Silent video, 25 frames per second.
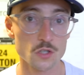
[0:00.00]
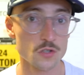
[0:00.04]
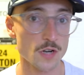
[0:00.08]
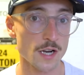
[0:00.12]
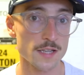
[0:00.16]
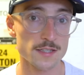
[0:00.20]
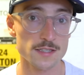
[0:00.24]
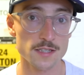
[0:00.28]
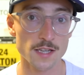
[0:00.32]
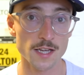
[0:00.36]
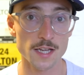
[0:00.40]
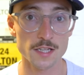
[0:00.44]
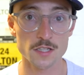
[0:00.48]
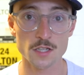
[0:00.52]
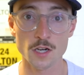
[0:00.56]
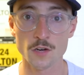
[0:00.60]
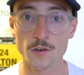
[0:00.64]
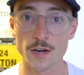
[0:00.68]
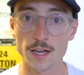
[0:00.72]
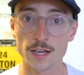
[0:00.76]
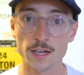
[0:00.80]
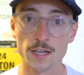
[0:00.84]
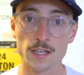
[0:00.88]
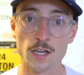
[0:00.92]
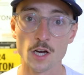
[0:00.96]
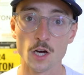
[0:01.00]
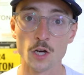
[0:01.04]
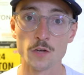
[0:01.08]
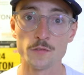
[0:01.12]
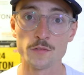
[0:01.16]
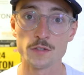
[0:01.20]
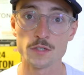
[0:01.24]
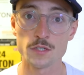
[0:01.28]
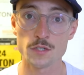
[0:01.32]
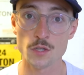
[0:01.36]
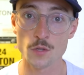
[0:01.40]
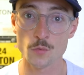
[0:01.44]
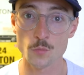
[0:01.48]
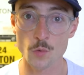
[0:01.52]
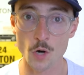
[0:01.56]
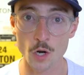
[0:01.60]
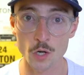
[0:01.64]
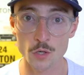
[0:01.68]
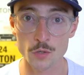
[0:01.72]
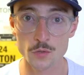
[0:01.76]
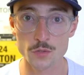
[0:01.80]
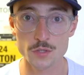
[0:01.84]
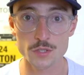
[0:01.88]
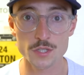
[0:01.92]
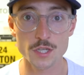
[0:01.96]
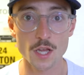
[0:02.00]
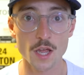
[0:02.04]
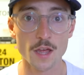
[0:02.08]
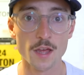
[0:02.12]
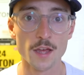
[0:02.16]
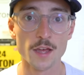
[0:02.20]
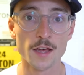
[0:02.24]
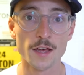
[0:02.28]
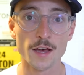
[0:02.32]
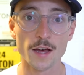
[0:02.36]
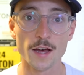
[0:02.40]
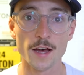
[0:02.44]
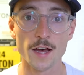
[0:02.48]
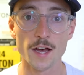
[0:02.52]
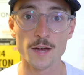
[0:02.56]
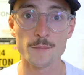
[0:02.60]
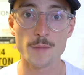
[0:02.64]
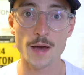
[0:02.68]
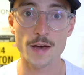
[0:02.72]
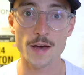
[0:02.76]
to translate directly over to the roads. And